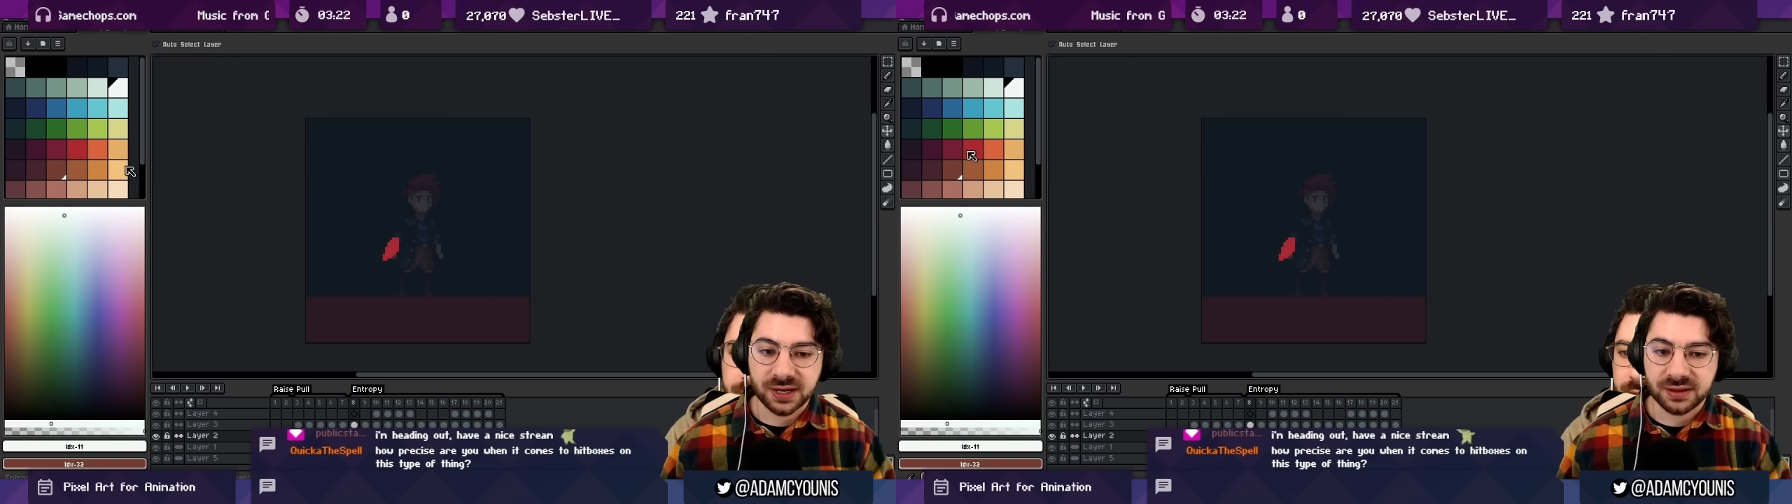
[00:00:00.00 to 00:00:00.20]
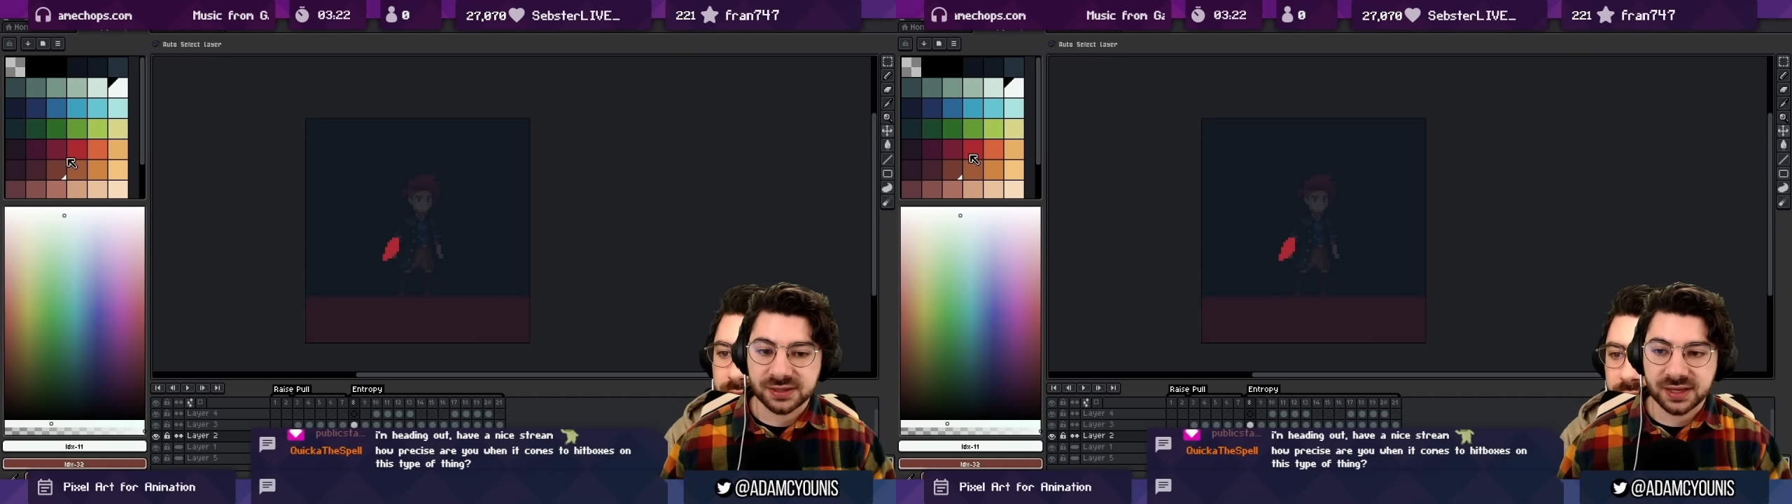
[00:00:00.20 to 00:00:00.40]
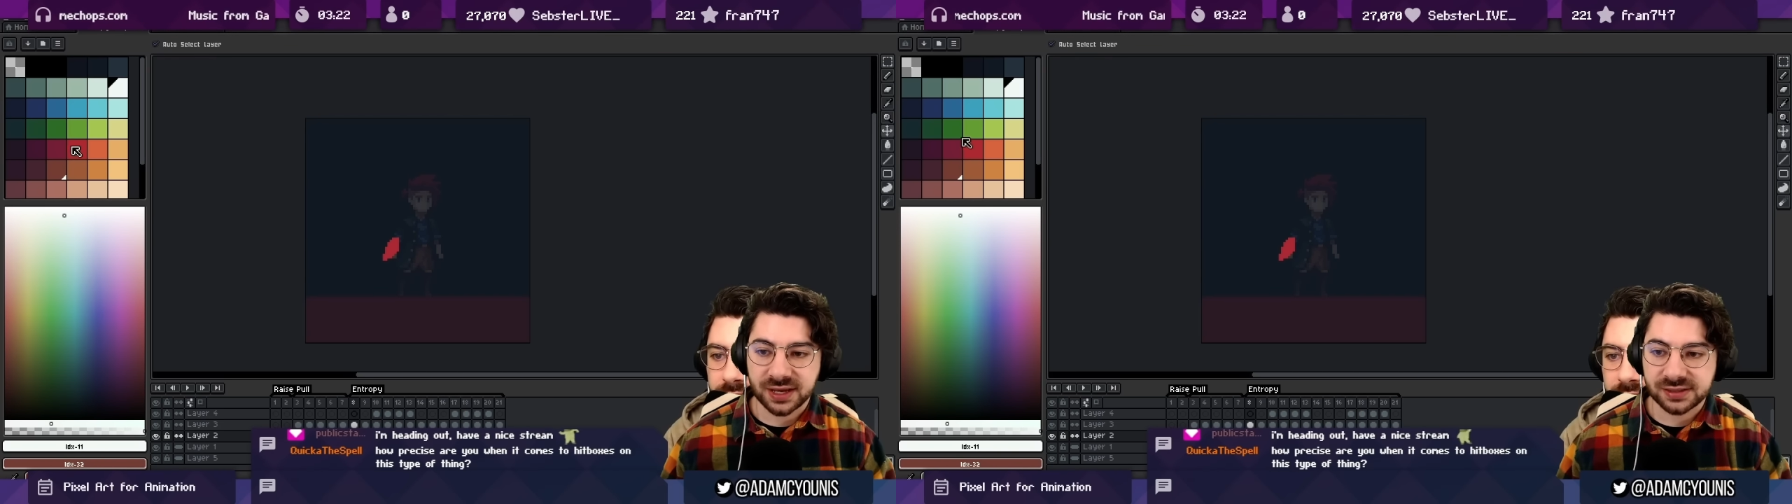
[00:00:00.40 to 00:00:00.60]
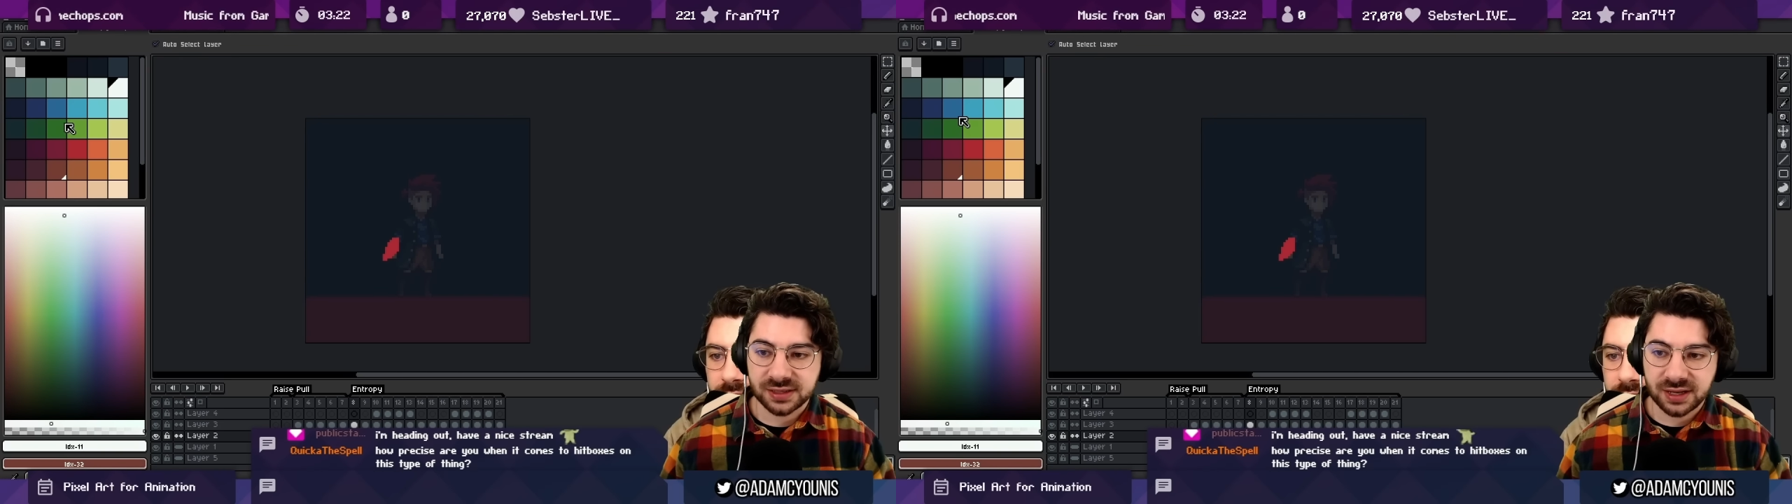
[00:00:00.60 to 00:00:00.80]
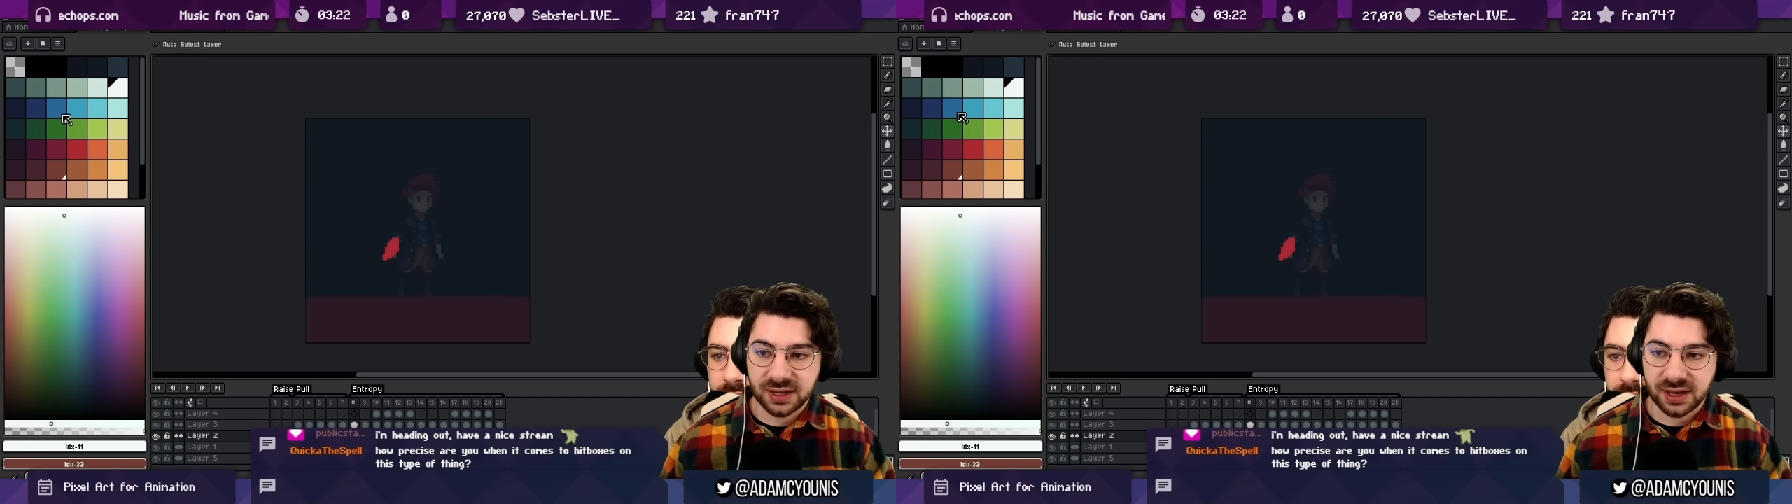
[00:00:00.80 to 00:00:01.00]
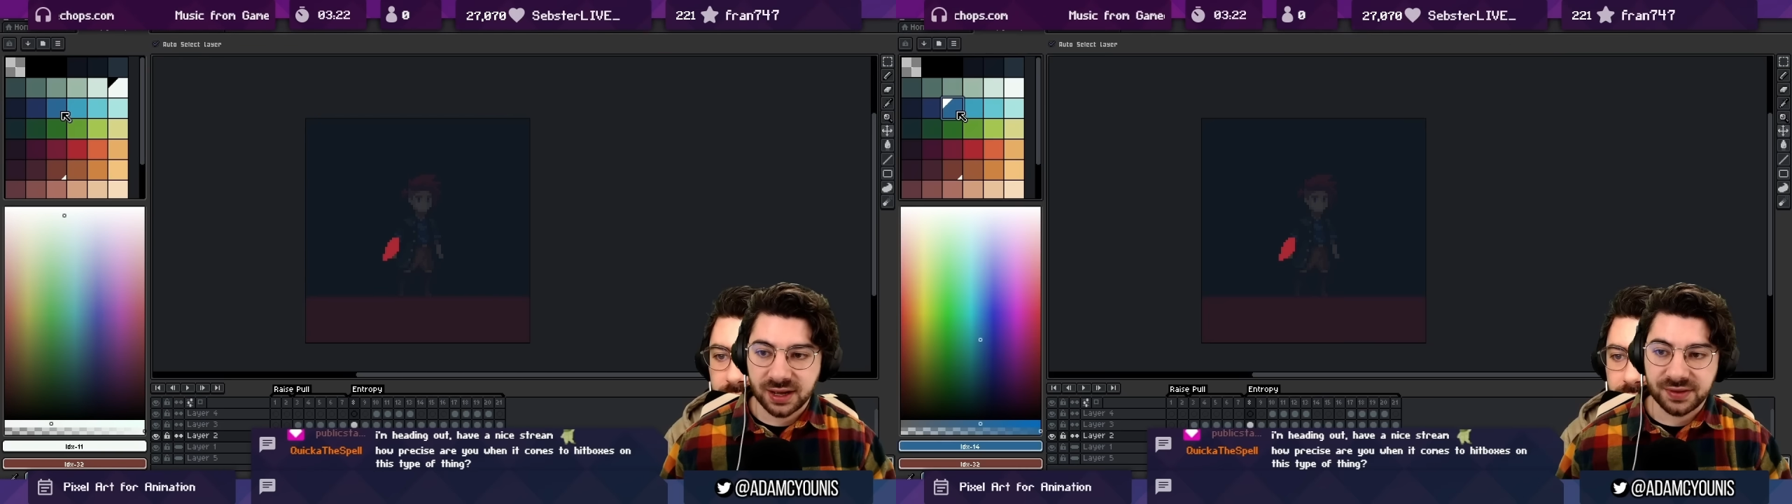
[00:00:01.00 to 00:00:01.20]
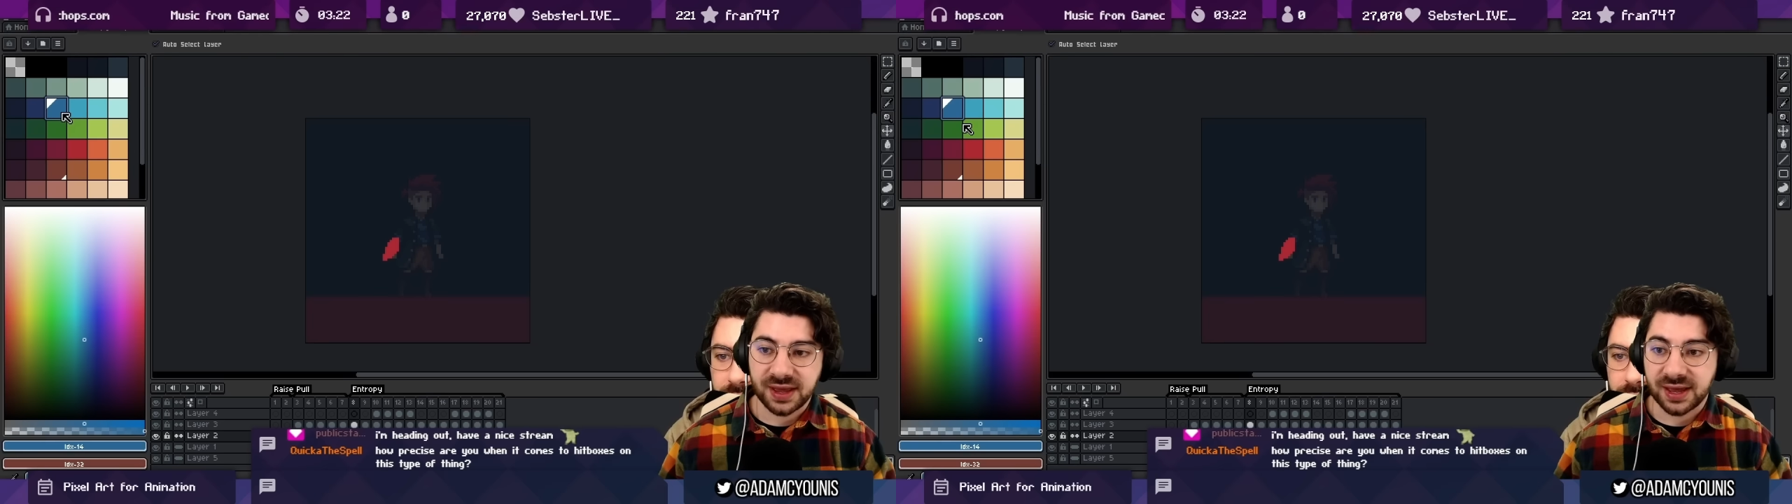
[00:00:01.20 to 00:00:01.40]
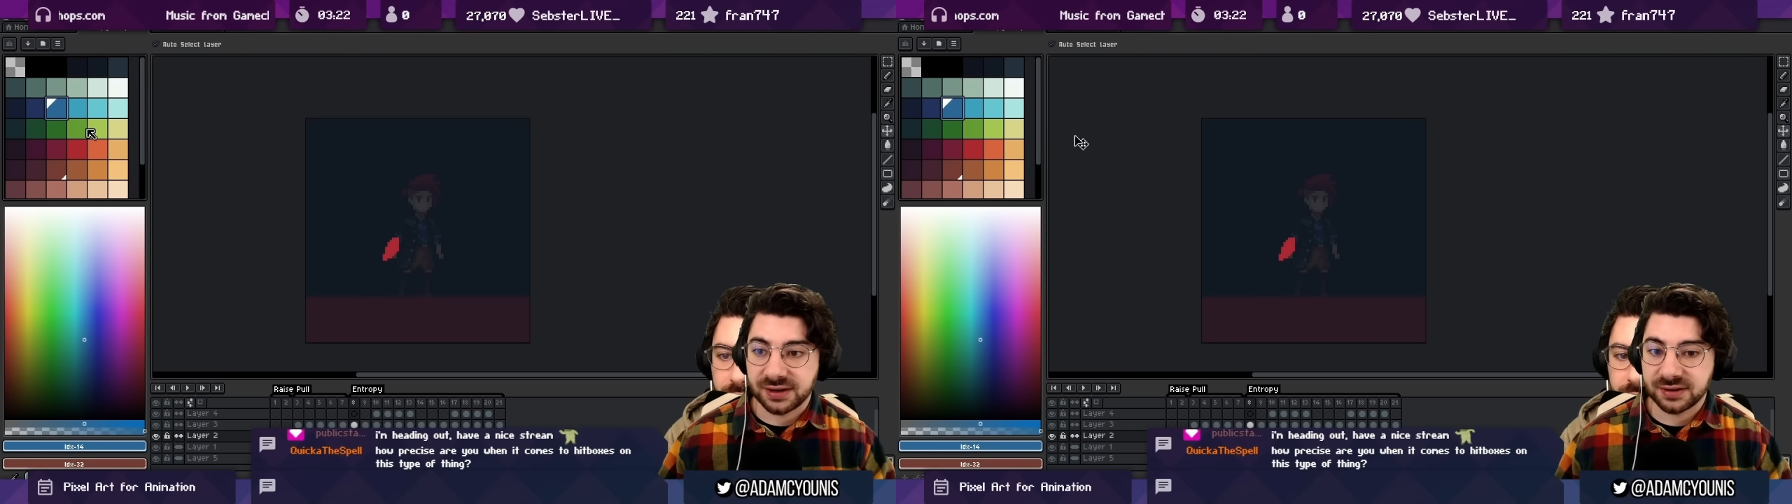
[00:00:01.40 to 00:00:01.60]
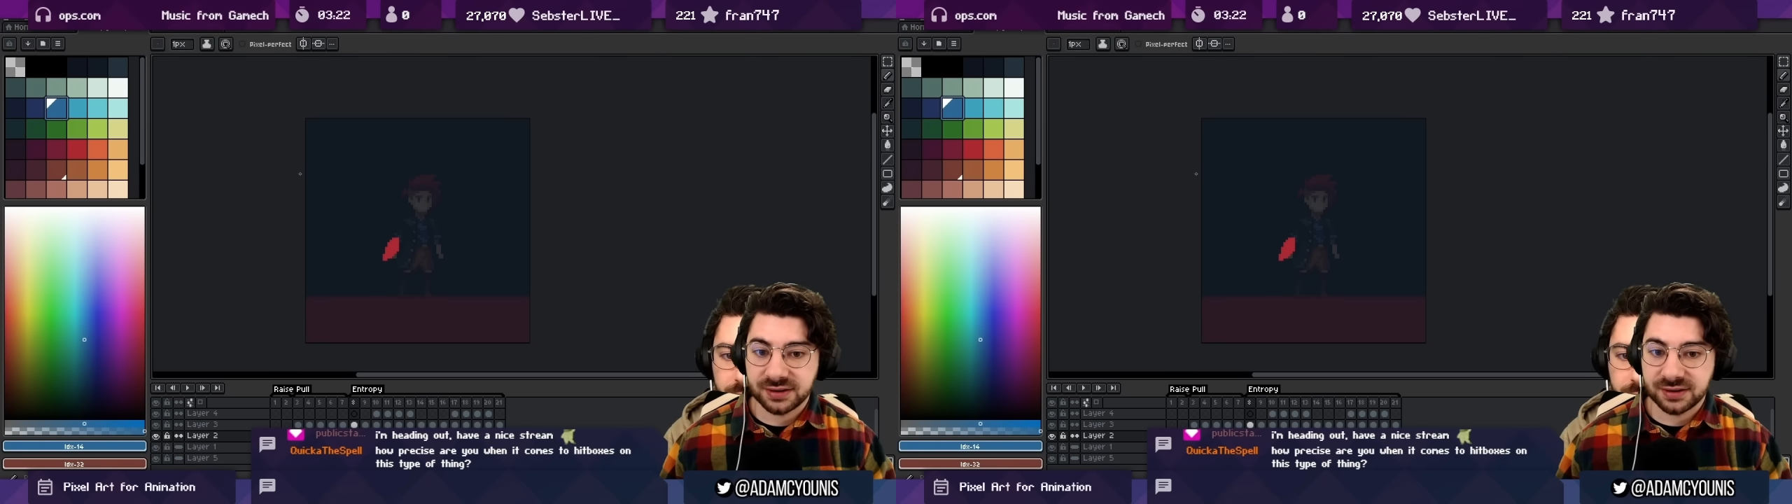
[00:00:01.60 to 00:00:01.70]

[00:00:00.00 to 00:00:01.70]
in this case, uh, the head.